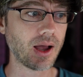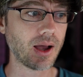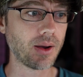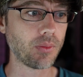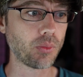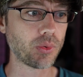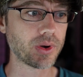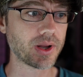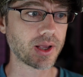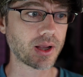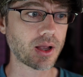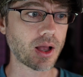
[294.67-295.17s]

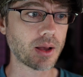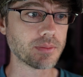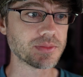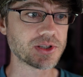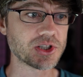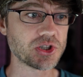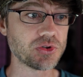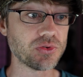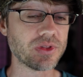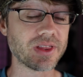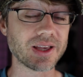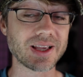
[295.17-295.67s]
when it comes
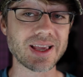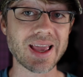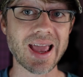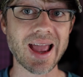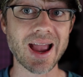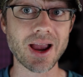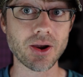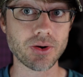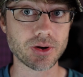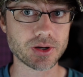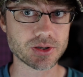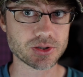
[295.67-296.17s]
to the
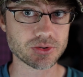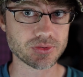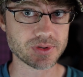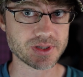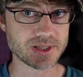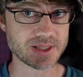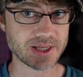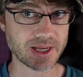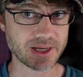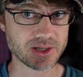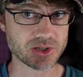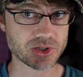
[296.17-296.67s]

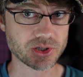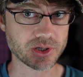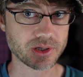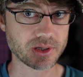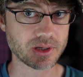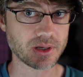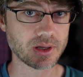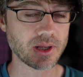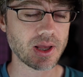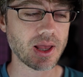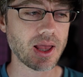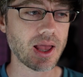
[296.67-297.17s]

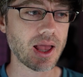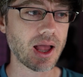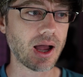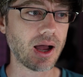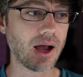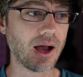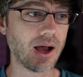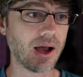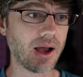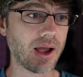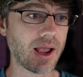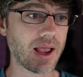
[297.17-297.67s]
characterization,
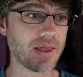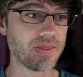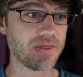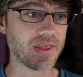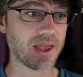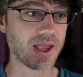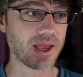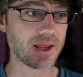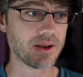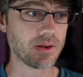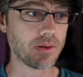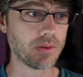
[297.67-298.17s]
and
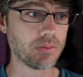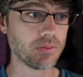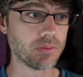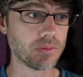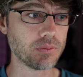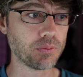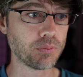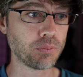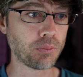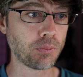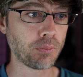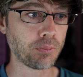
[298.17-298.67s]
then
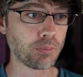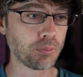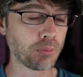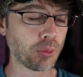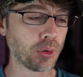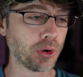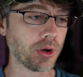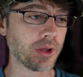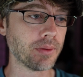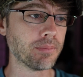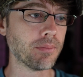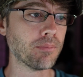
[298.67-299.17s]

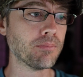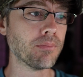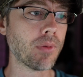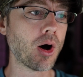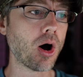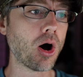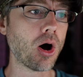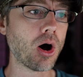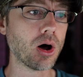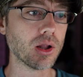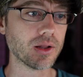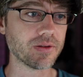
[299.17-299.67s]
put
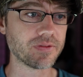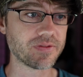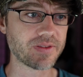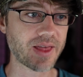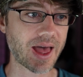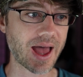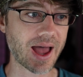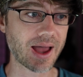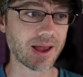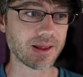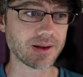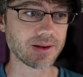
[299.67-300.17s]
all of
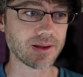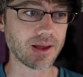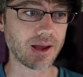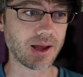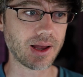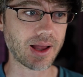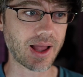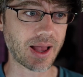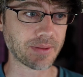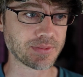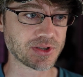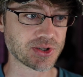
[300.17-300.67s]
that
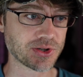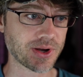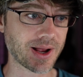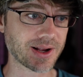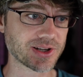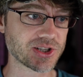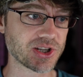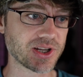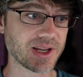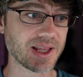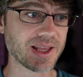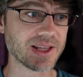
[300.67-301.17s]

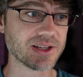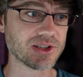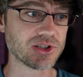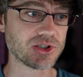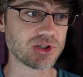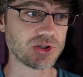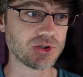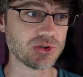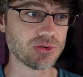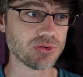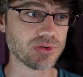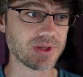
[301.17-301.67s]
abstraction
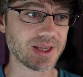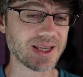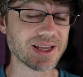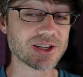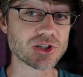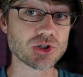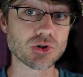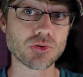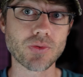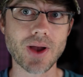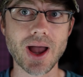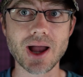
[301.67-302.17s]
into the
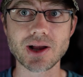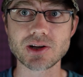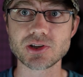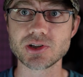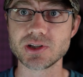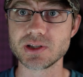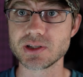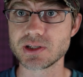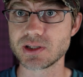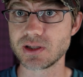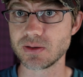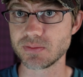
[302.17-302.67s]

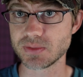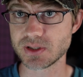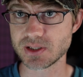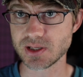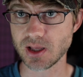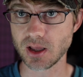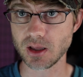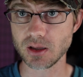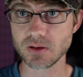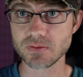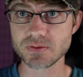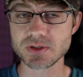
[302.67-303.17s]
interactions
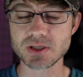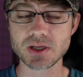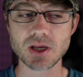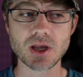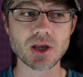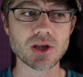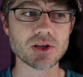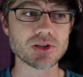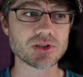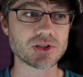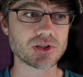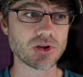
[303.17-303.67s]
themselves,
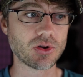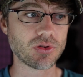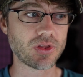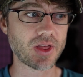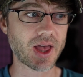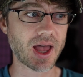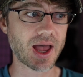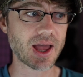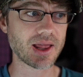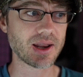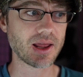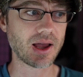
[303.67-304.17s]
so
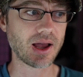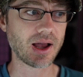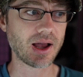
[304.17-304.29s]
that